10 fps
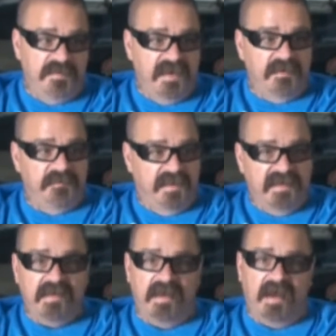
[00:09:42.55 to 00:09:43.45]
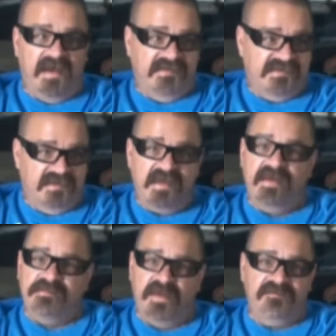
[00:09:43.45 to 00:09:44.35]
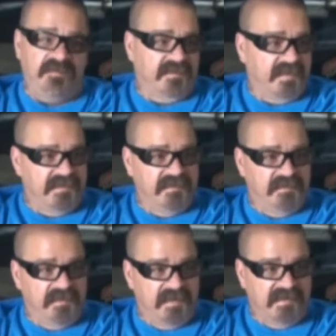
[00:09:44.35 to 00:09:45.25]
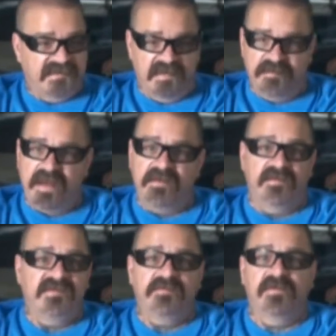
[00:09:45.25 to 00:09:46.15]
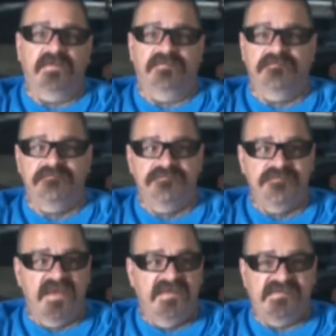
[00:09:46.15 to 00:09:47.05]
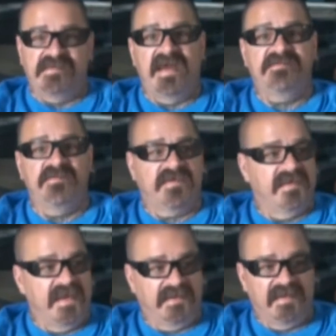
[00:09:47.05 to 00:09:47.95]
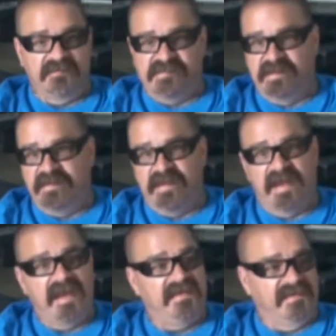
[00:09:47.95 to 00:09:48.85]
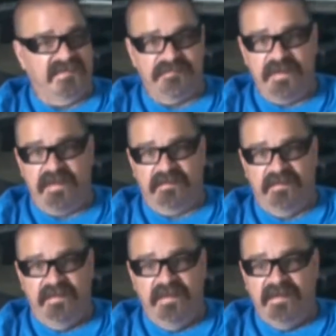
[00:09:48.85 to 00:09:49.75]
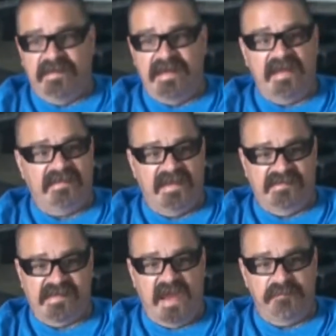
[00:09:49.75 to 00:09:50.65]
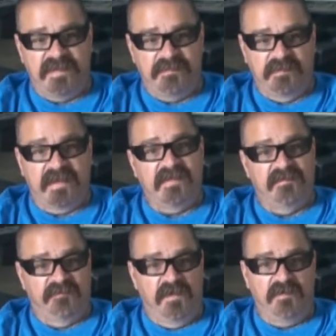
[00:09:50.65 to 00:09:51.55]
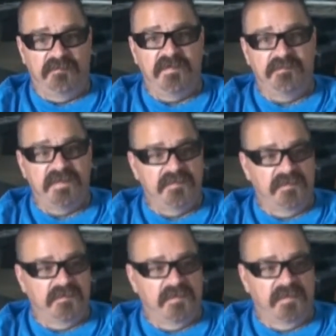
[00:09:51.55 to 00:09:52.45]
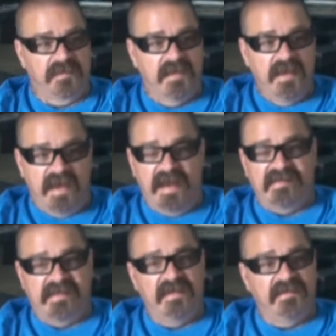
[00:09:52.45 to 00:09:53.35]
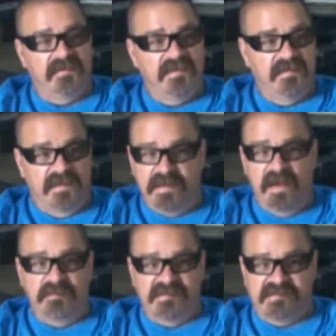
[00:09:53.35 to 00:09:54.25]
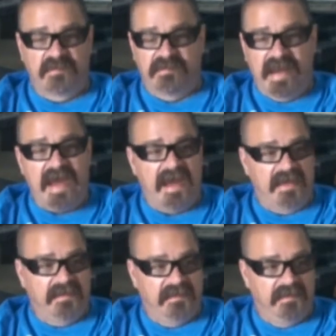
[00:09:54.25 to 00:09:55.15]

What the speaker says: But I said, yeah, as a matter of fact, I do, and I sent him down there, and he's working. See, that's what Konnected has done that I didn't expect. Konnected has got people getting involved, putting people to work. And I tell you, the numbers don't lie.